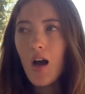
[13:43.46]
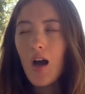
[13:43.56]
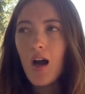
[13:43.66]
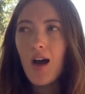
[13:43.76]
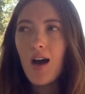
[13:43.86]

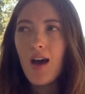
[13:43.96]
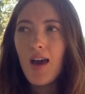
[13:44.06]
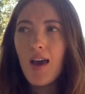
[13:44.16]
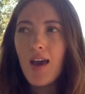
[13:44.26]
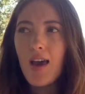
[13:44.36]

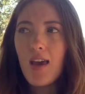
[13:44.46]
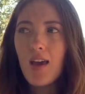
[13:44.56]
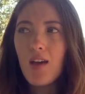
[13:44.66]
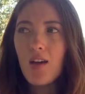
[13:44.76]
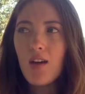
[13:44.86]

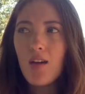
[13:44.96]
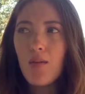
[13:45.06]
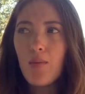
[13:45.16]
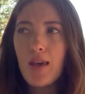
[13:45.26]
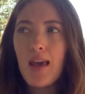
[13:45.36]
I
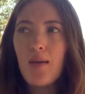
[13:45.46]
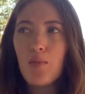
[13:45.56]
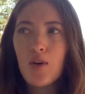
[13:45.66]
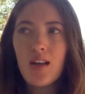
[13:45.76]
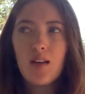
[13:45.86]
became
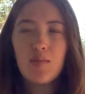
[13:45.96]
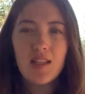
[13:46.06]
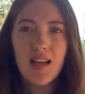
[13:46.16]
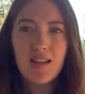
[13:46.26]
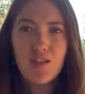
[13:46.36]
pretty
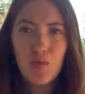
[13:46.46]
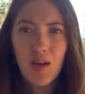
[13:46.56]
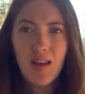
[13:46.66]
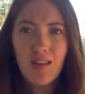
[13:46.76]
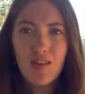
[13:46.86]
obsessed
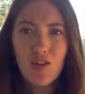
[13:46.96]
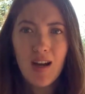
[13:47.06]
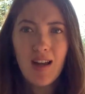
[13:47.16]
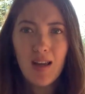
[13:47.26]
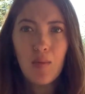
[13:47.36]
with
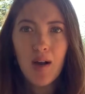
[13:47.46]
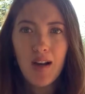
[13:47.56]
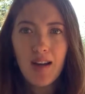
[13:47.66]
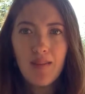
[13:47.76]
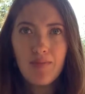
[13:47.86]
trying to get pregnant.